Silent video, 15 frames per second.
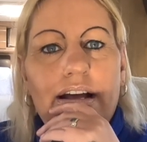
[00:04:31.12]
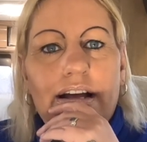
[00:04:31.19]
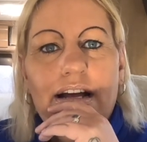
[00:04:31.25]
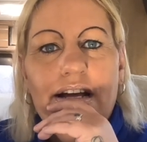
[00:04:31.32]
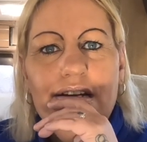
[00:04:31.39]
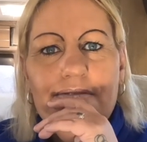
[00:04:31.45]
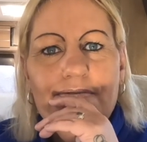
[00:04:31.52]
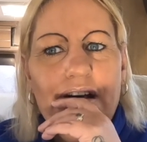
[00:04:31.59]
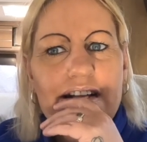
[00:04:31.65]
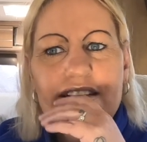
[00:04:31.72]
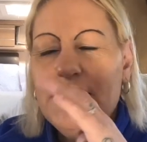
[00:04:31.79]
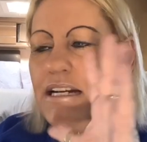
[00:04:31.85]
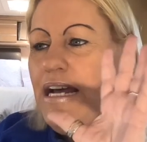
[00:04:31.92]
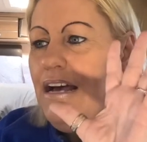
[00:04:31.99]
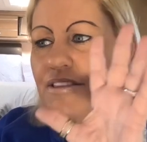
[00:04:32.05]
And I
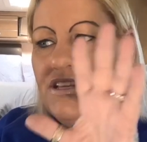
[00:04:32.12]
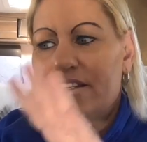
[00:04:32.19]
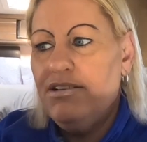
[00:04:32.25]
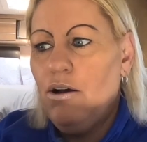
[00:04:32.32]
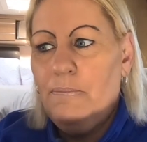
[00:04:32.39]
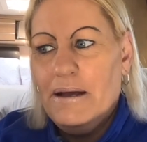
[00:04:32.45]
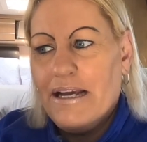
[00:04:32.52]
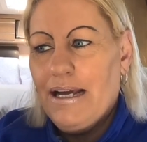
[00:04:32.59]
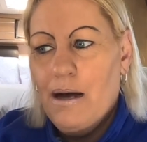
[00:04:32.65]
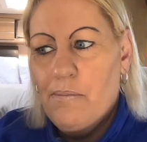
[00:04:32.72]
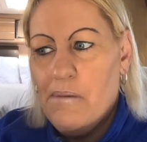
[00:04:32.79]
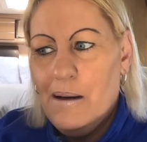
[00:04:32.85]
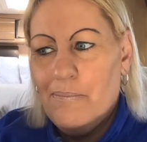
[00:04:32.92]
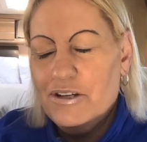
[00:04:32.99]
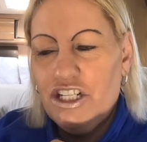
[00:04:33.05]
don't know how the topic come up,